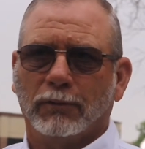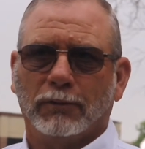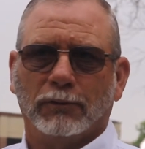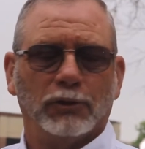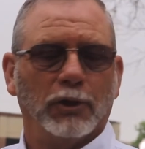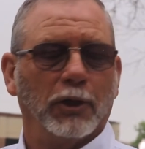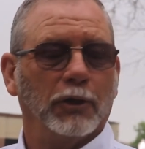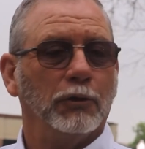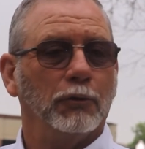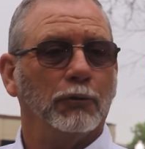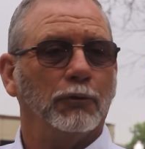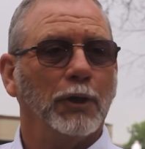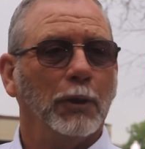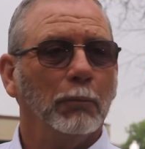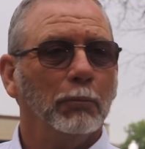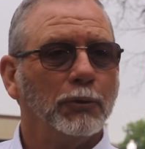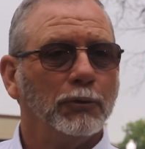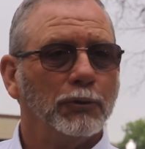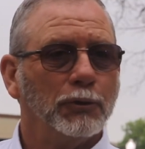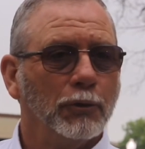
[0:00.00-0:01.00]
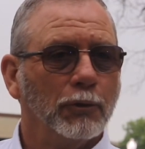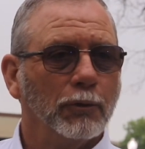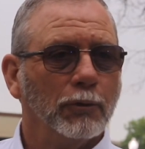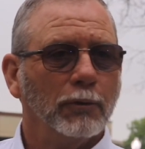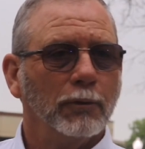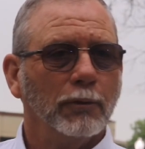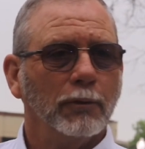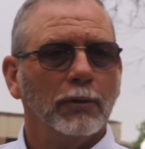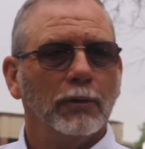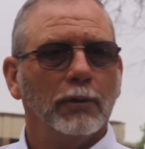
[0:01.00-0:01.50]
check your temperature.
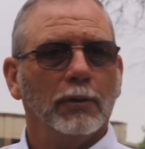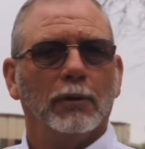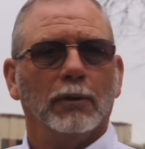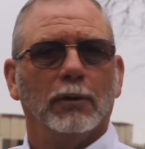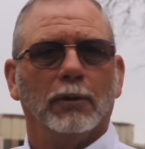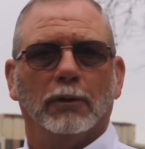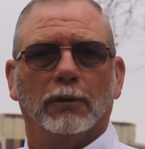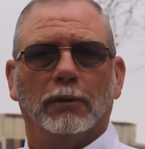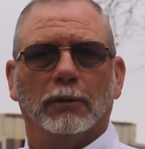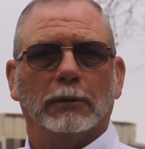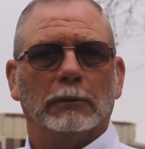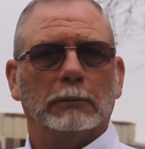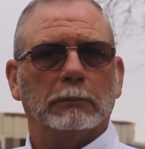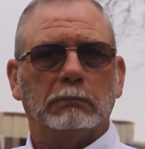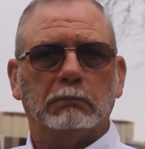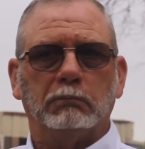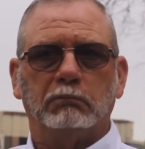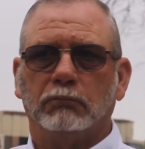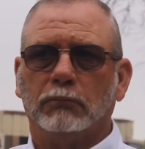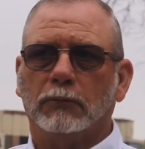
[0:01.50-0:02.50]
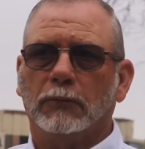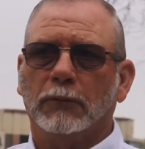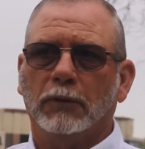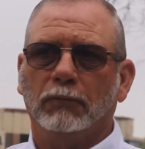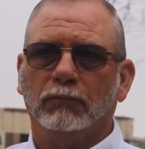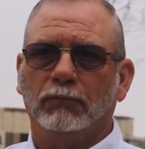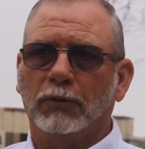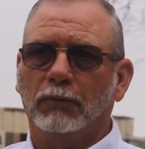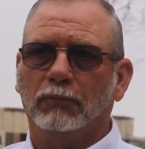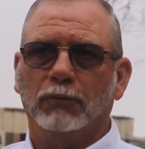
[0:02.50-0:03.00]
Um,
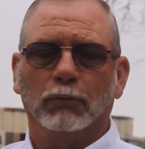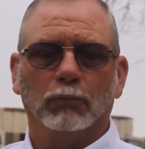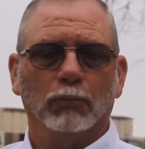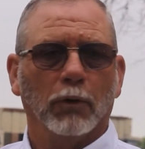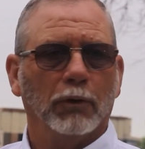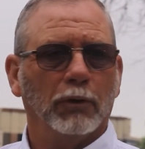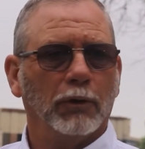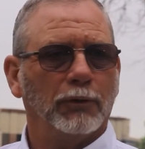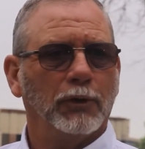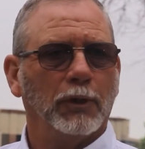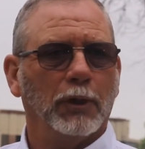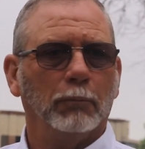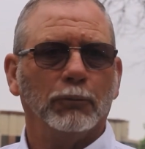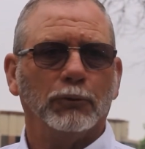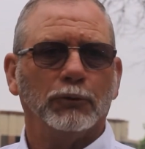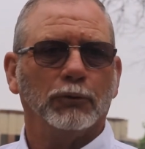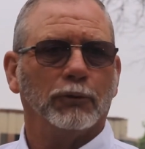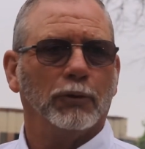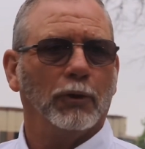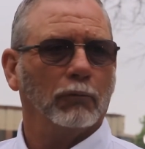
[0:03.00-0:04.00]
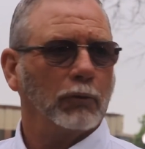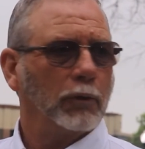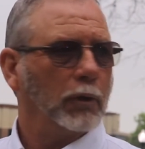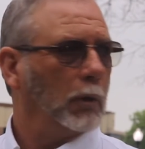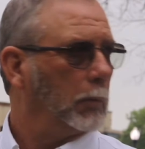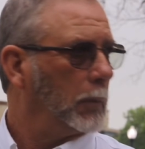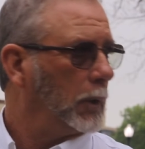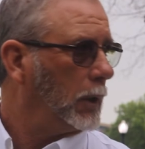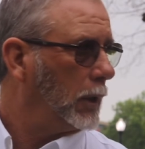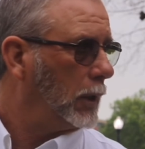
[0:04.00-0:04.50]
if, if you run the temperature, don't
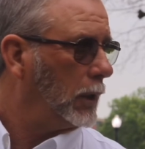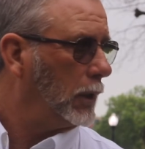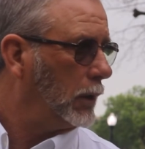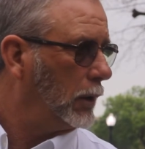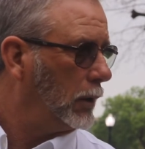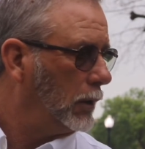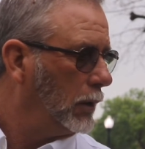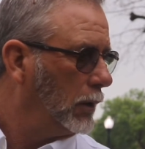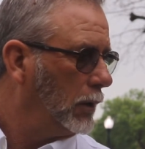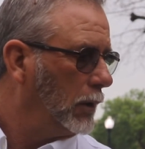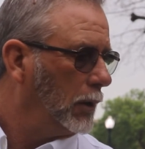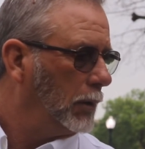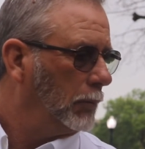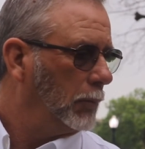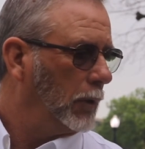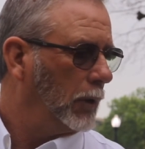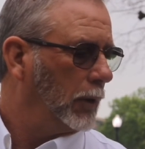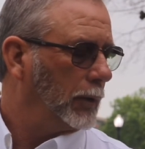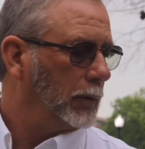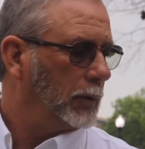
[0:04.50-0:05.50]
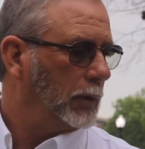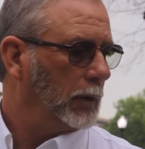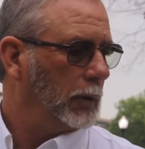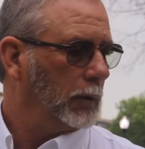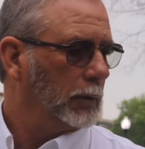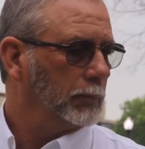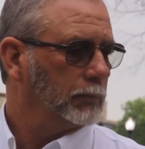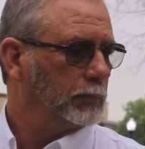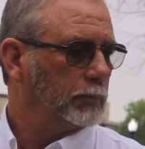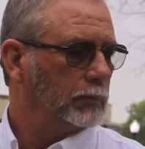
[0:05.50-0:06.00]
come in. But
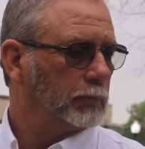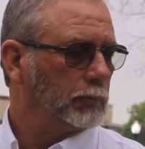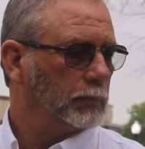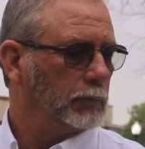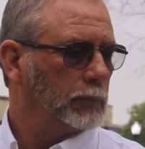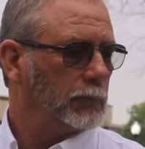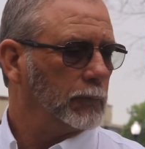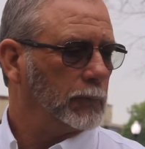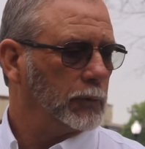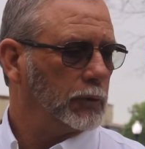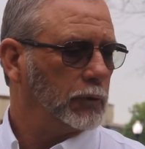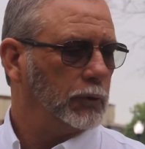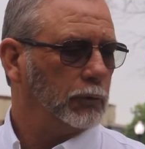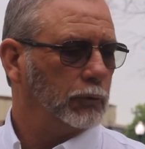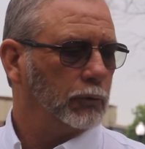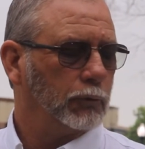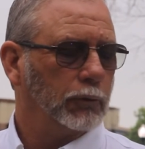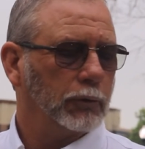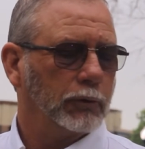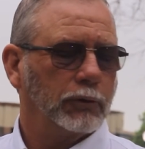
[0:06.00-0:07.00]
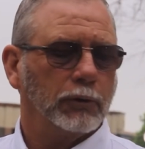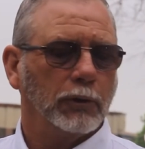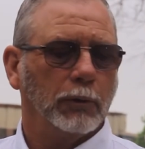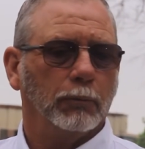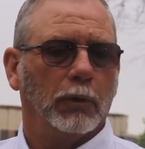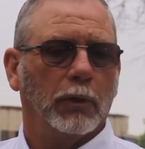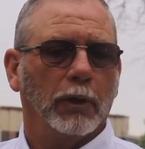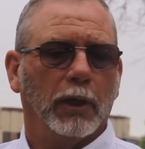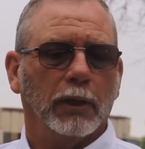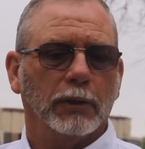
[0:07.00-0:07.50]
uh, just use good,
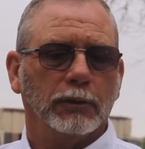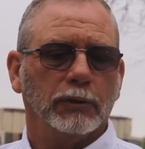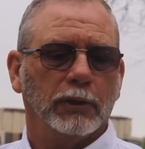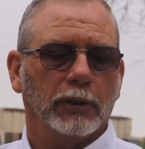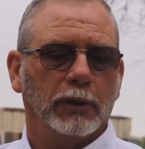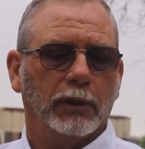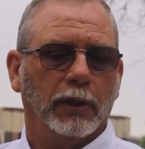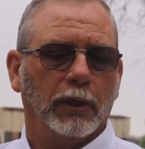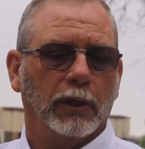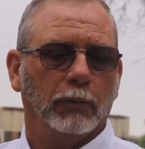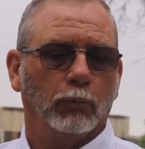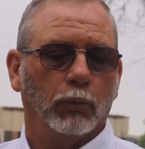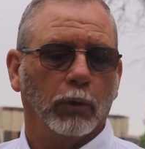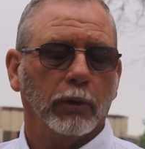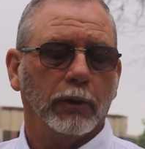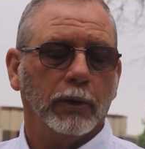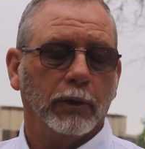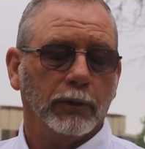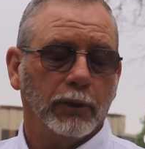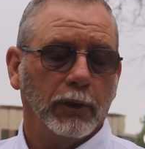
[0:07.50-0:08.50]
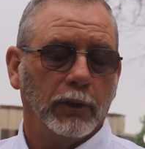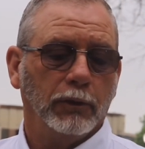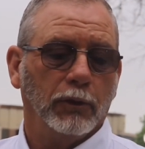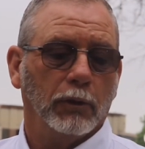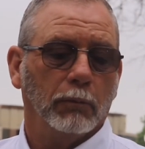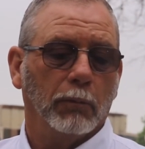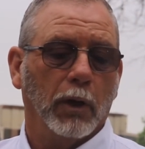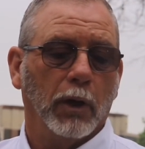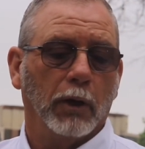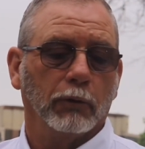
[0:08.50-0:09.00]
simple hygiene. And we'll continue
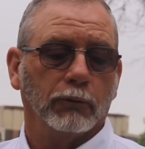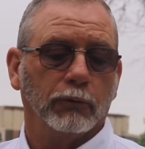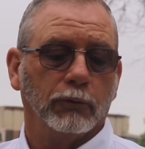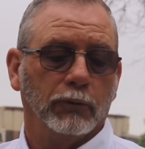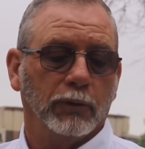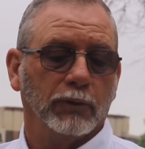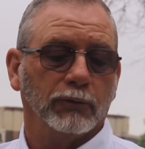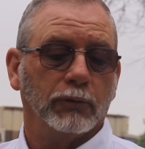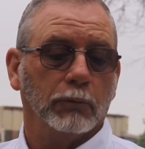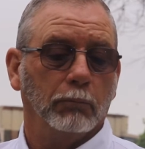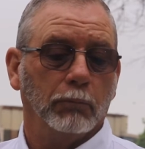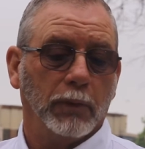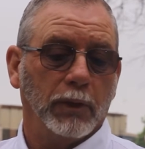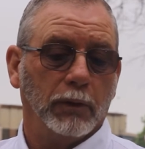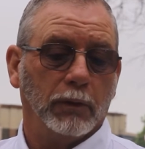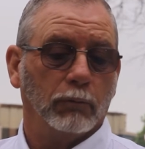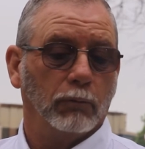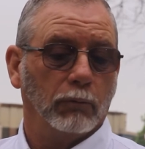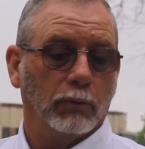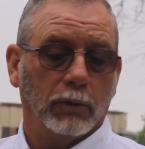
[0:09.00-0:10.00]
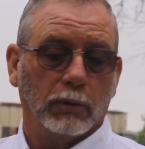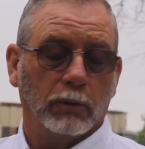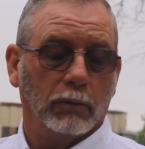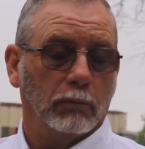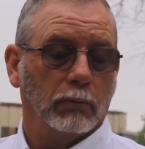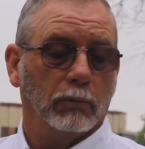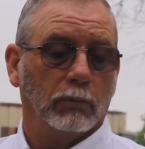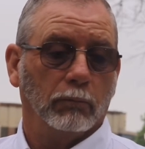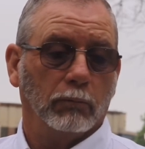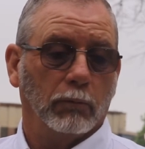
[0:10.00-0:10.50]
to monitor this and meet
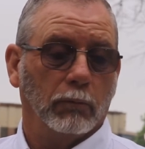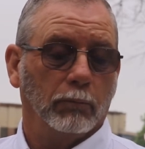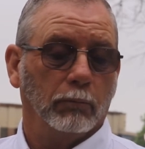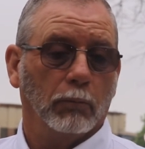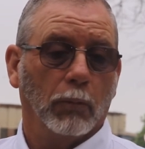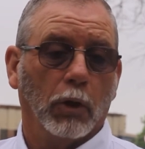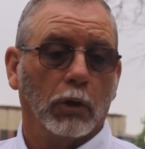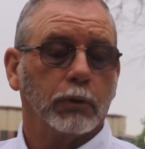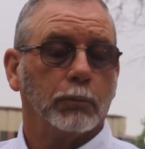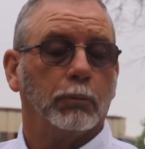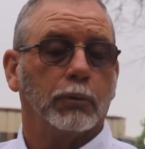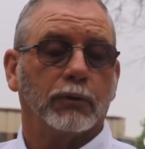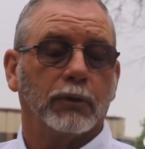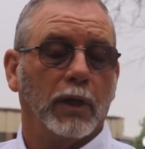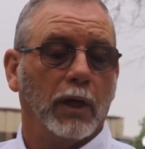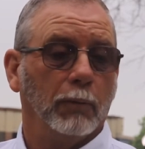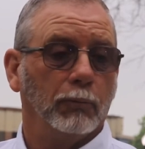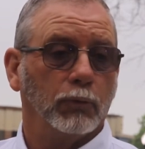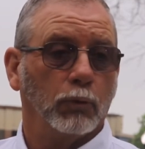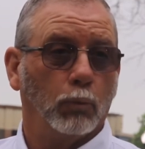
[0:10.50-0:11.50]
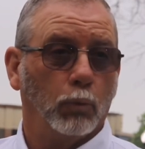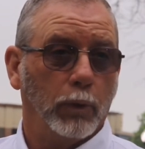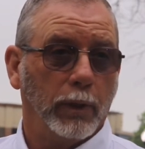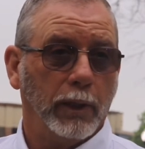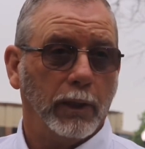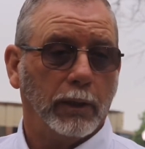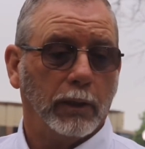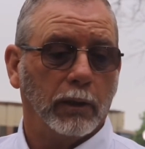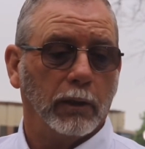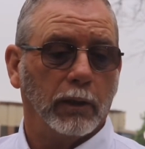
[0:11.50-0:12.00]
multiple times a
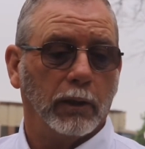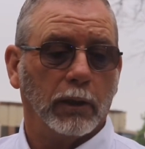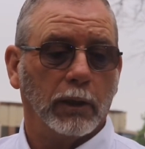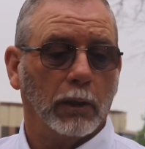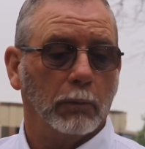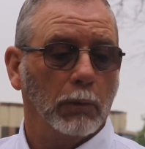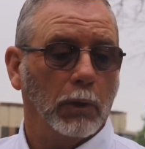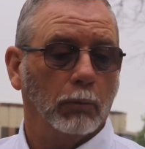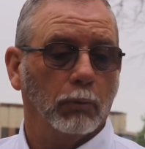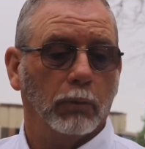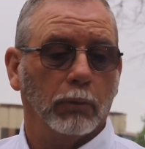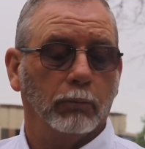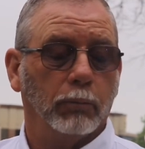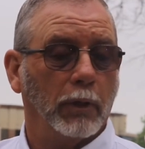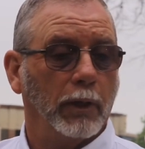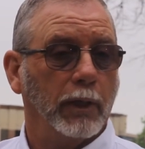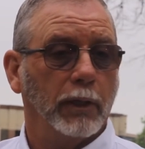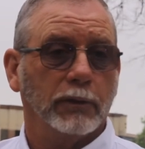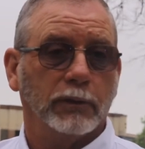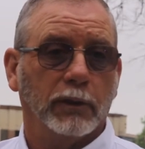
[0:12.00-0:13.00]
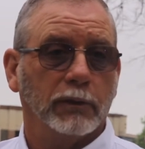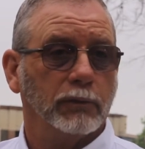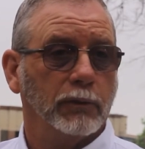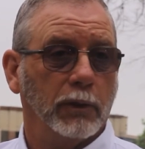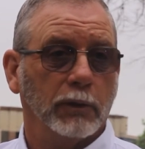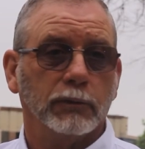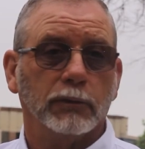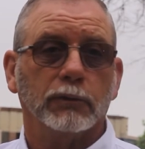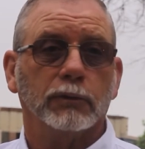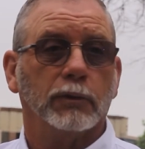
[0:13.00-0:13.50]
week and come up with plans as
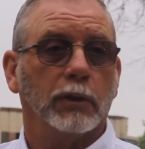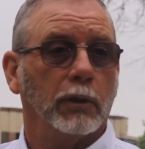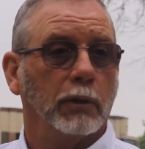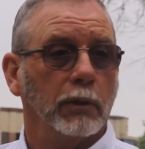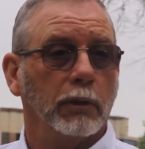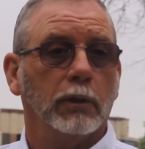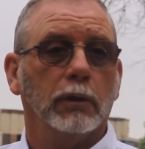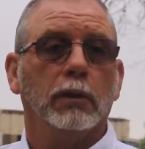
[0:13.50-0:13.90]
necessary.